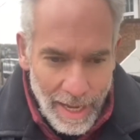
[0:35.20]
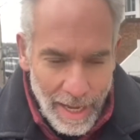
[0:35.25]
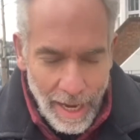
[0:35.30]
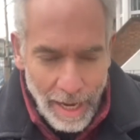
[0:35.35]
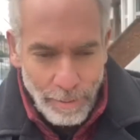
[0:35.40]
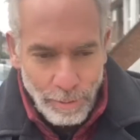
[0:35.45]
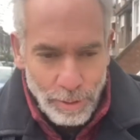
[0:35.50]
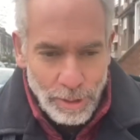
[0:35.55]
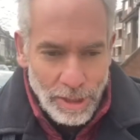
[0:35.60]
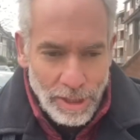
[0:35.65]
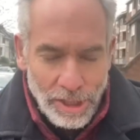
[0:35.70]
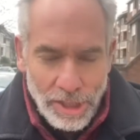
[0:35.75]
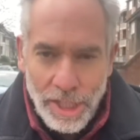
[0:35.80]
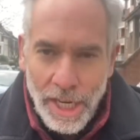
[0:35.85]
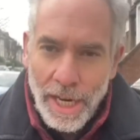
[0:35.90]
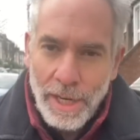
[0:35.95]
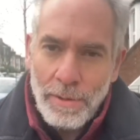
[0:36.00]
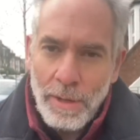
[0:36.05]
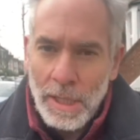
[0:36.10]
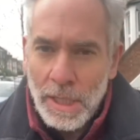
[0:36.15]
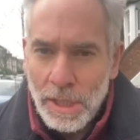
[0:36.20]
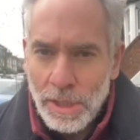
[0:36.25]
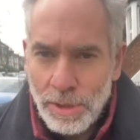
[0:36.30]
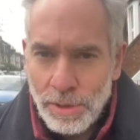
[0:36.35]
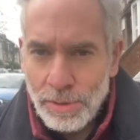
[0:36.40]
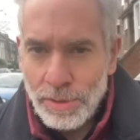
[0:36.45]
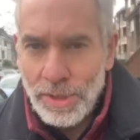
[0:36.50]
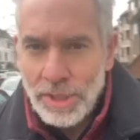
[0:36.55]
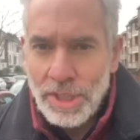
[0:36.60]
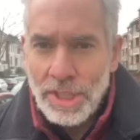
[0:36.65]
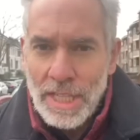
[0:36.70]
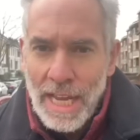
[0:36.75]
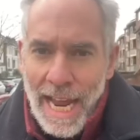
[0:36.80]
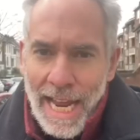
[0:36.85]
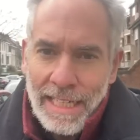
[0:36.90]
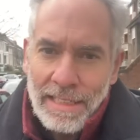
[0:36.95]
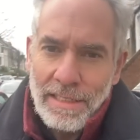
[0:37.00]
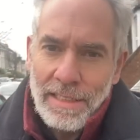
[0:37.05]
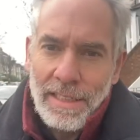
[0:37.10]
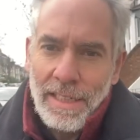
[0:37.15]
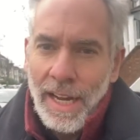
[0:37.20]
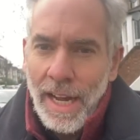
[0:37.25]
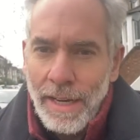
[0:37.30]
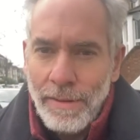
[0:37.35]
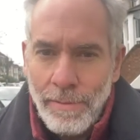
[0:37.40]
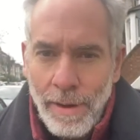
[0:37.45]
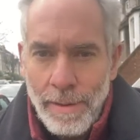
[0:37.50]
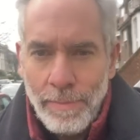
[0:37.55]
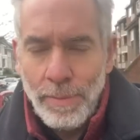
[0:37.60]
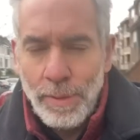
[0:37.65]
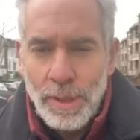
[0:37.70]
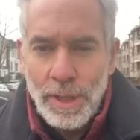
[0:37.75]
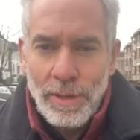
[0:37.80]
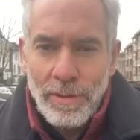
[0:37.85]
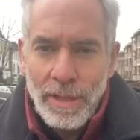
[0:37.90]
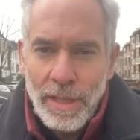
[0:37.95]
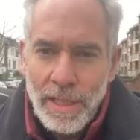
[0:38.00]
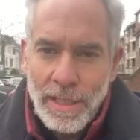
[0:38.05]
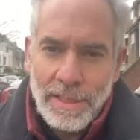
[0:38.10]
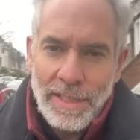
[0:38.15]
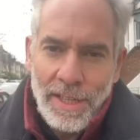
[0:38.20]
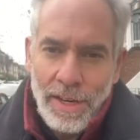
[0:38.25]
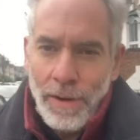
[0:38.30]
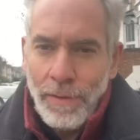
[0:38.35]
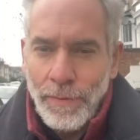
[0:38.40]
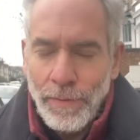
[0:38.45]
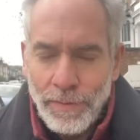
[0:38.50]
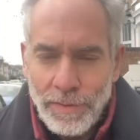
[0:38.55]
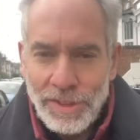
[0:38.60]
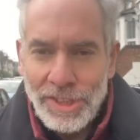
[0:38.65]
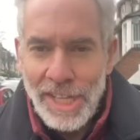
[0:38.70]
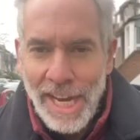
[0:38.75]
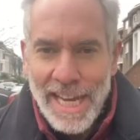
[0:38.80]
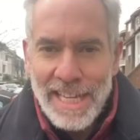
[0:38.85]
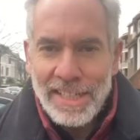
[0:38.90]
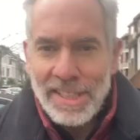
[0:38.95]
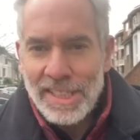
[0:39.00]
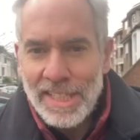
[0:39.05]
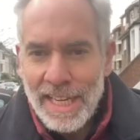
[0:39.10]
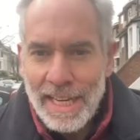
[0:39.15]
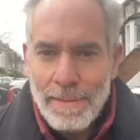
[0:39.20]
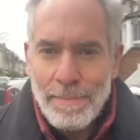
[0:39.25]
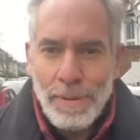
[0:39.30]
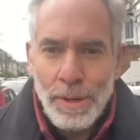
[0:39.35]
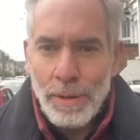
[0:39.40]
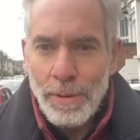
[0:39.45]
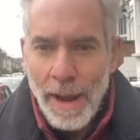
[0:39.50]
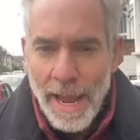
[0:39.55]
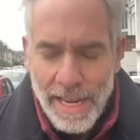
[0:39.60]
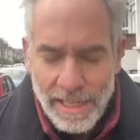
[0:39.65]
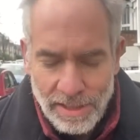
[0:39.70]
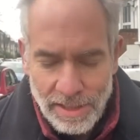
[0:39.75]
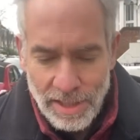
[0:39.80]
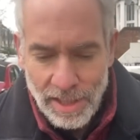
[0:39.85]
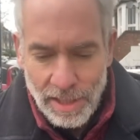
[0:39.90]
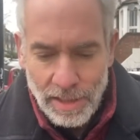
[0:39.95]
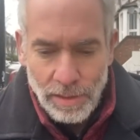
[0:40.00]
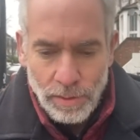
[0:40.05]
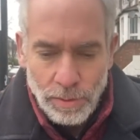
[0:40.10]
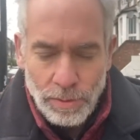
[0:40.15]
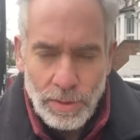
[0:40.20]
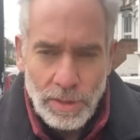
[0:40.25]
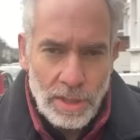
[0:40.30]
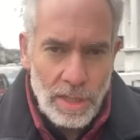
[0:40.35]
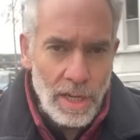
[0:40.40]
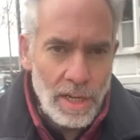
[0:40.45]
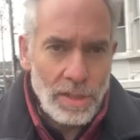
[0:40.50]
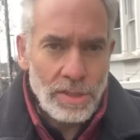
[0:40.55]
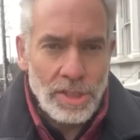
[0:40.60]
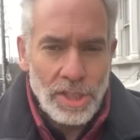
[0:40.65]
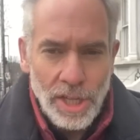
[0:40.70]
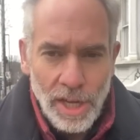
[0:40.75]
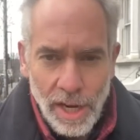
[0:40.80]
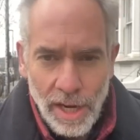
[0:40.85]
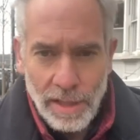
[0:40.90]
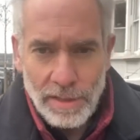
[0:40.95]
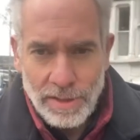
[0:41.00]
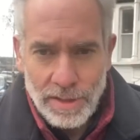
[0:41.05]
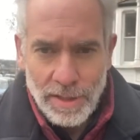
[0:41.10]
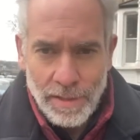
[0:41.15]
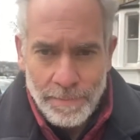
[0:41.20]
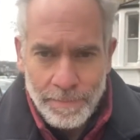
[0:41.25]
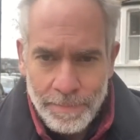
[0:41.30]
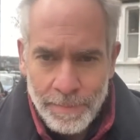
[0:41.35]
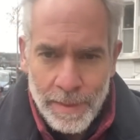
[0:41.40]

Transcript: I wanted to share quite a cool stat I read with you. I learnt it off JC Portents at All Star Charts.